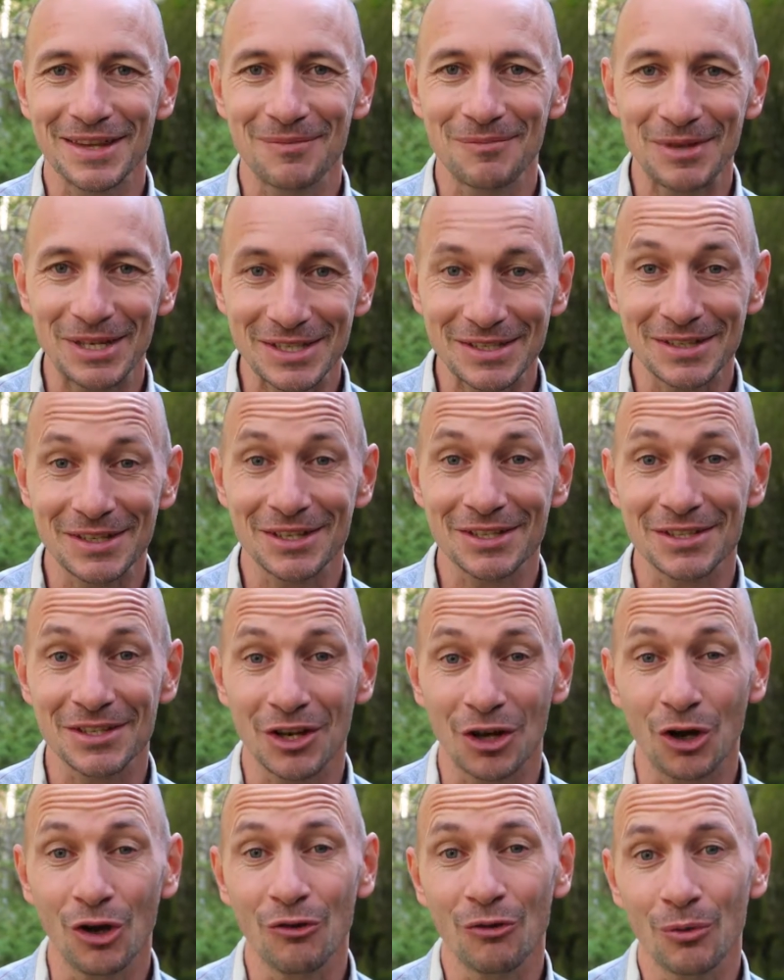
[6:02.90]
and the business
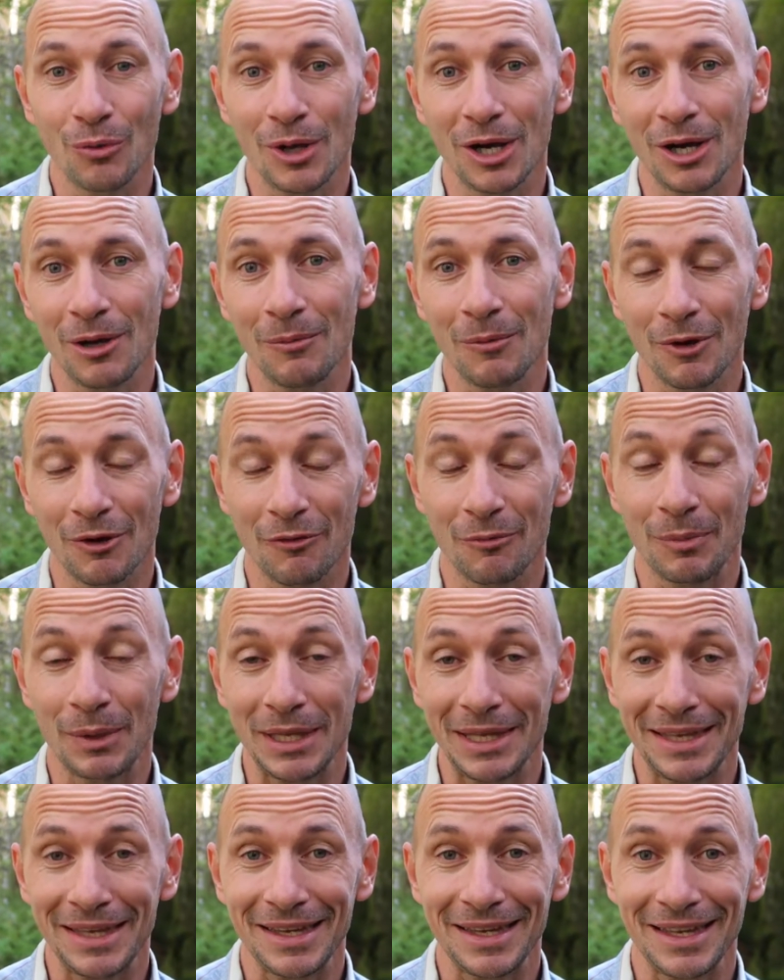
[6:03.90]
and overwhelm of
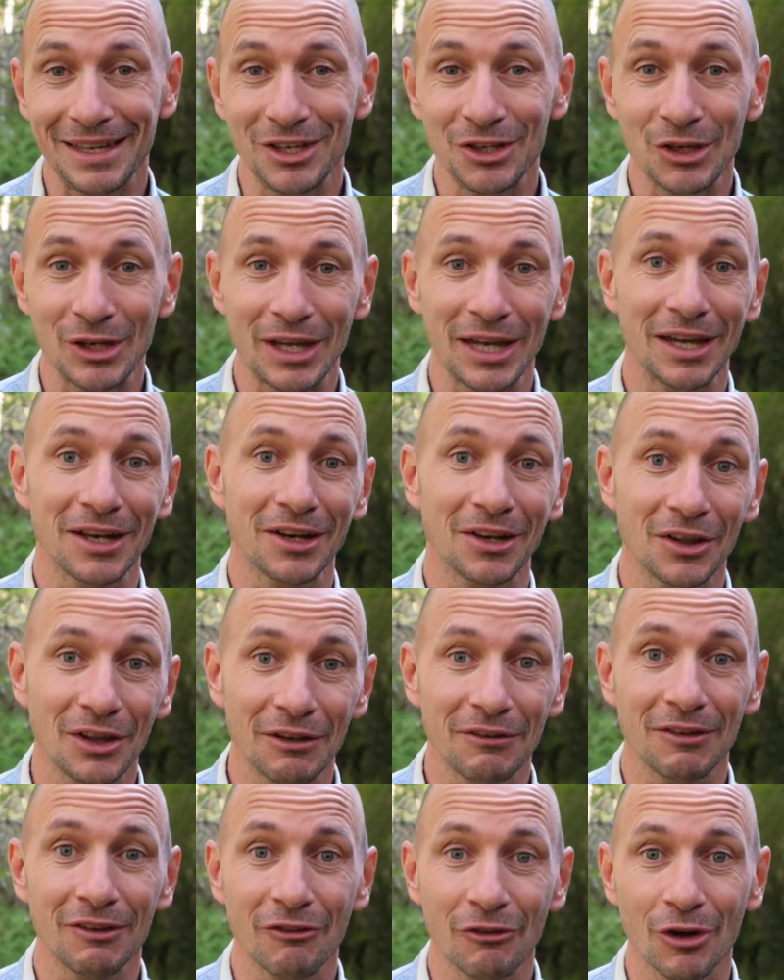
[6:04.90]
being in your head and
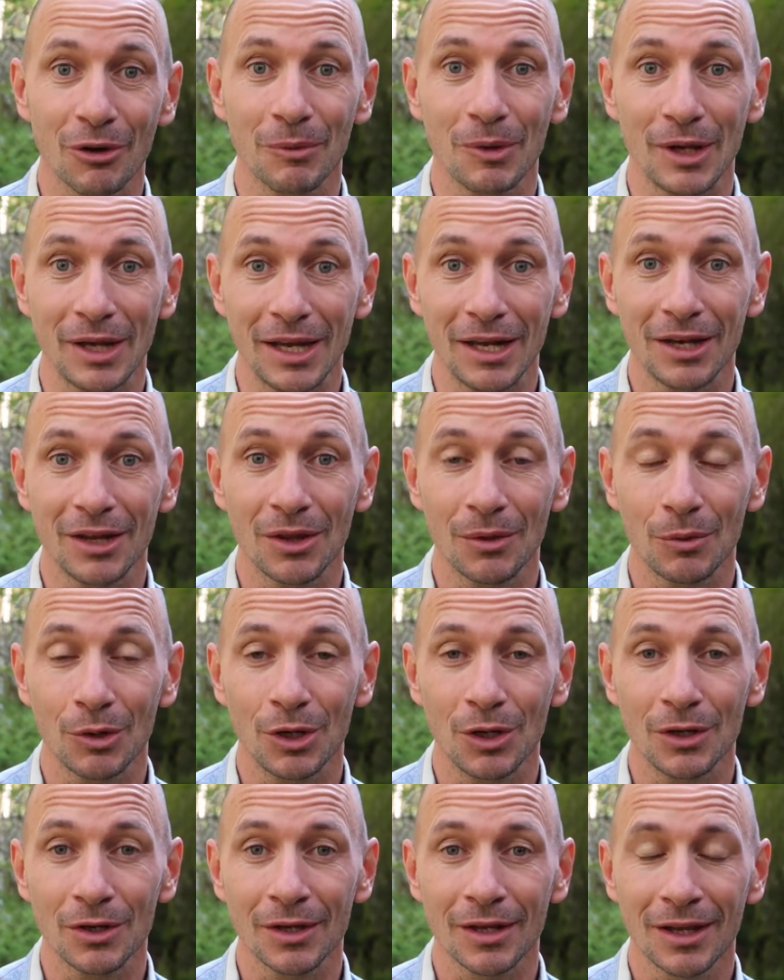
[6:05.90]
living from your head in the
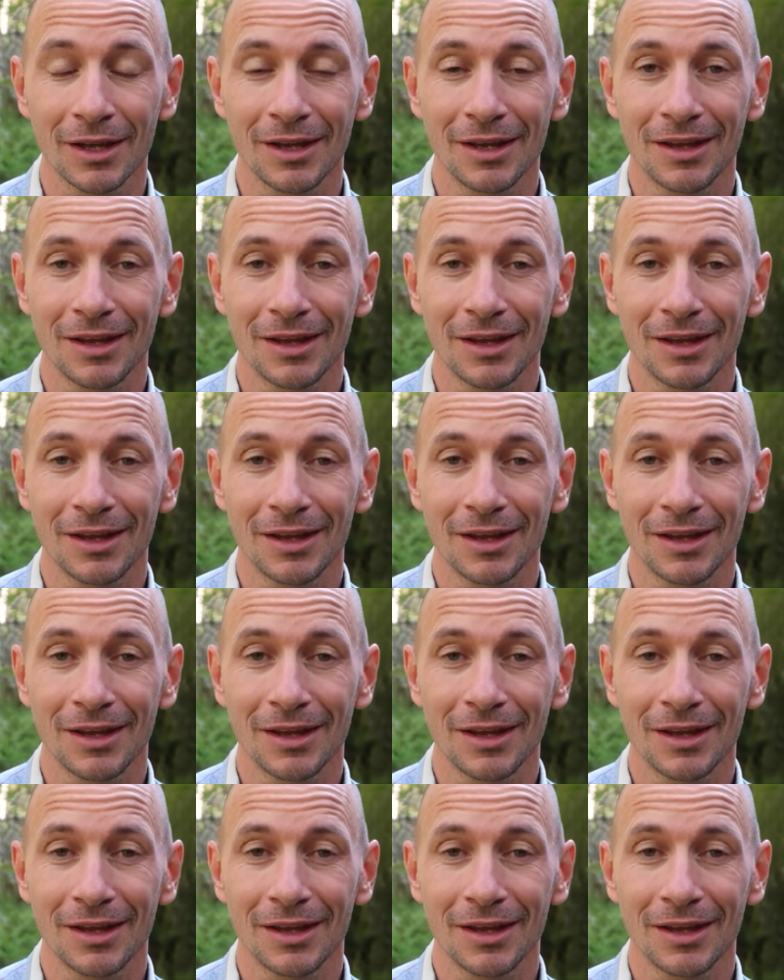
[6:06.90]
world,